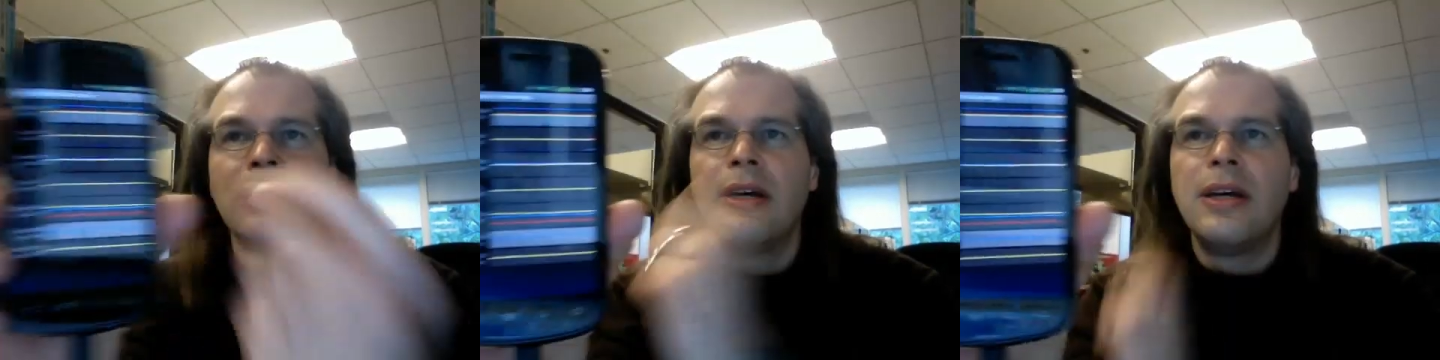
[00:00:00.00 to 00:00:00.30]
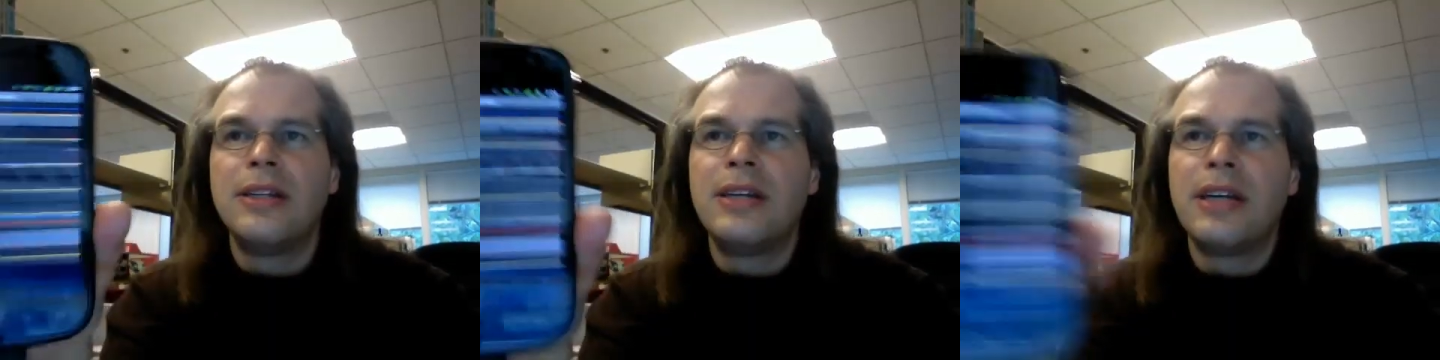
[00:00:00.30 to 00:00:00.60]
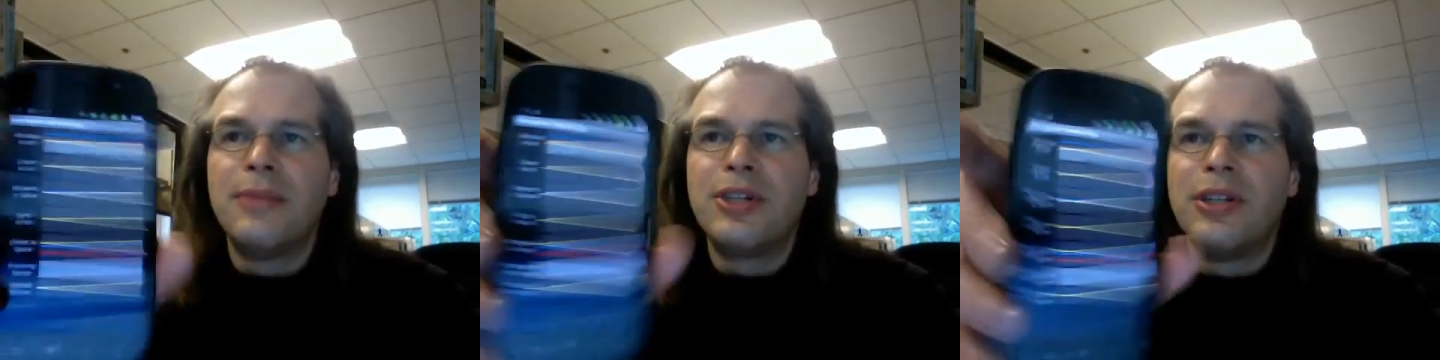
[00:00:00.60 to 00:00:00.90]
and take a
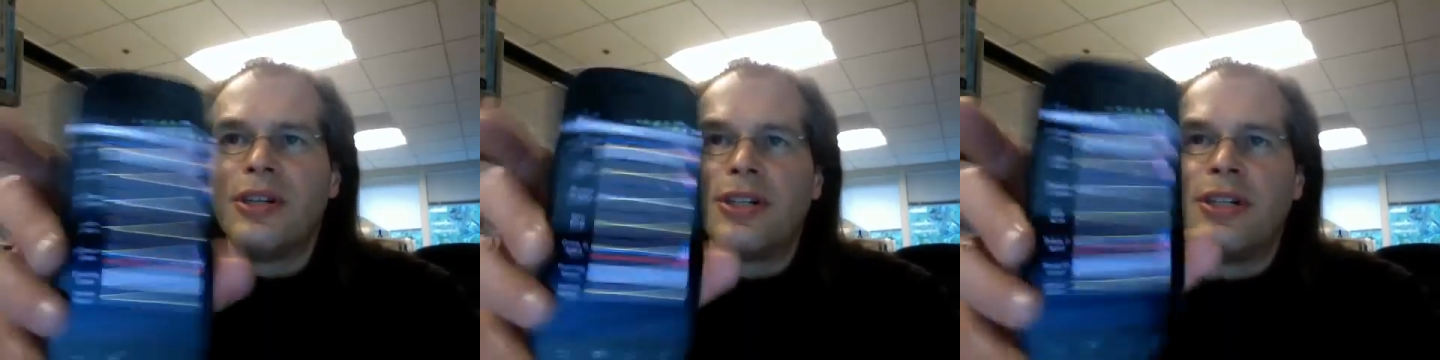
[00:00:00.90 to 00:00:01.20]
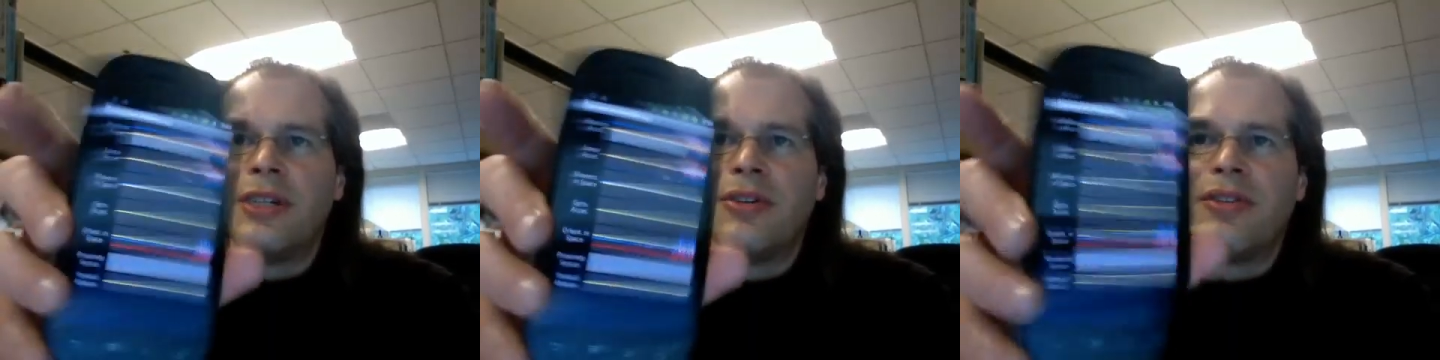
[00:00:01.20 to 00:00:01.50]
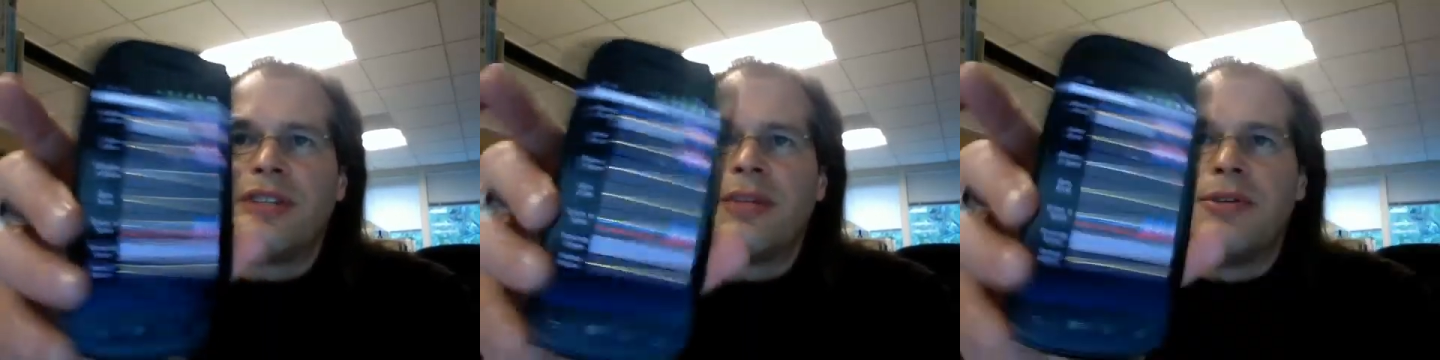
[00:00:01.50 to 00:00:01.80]
much larger number of
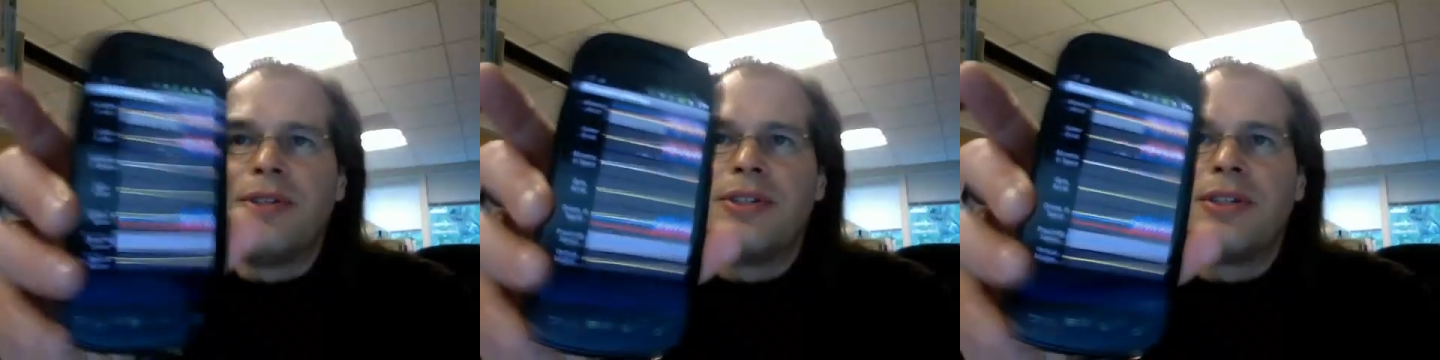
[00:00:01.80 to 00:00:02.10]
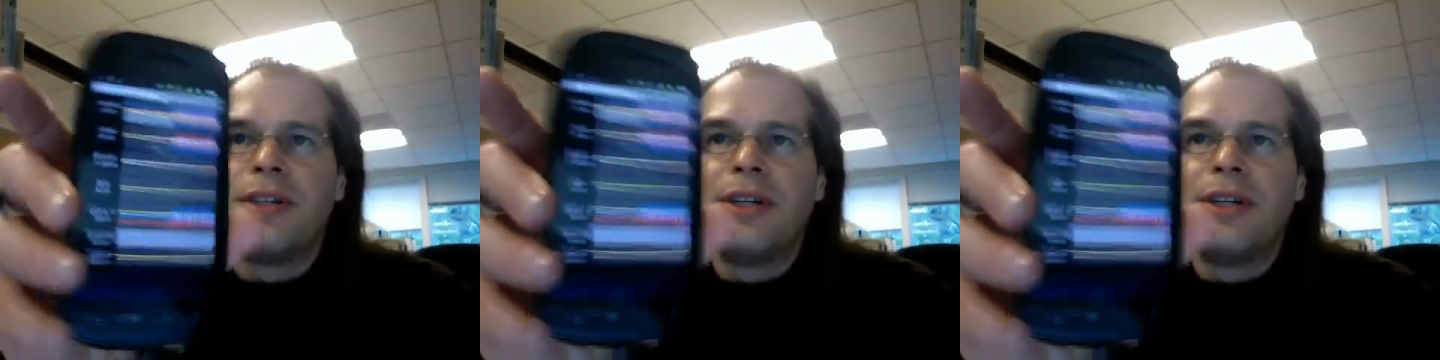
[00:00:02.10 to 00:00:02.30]
samples